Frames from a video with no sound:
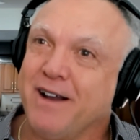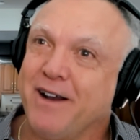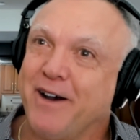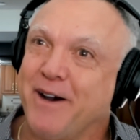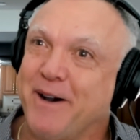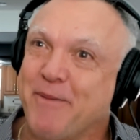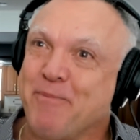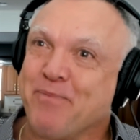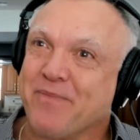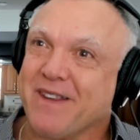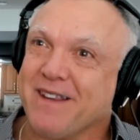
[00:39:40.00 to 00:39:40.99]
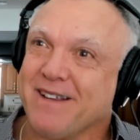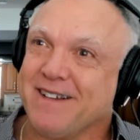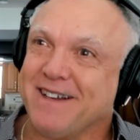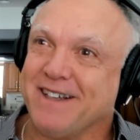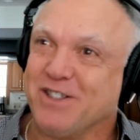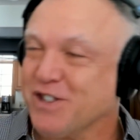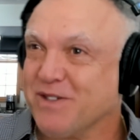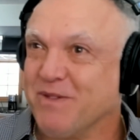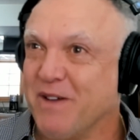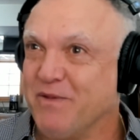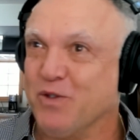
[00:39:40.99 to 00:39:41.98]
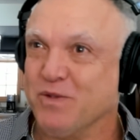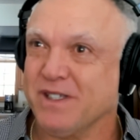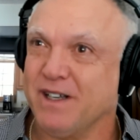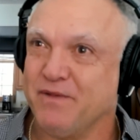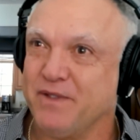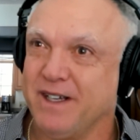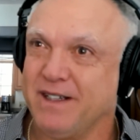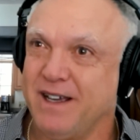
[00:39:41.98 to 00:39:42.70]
I just love doing stuff like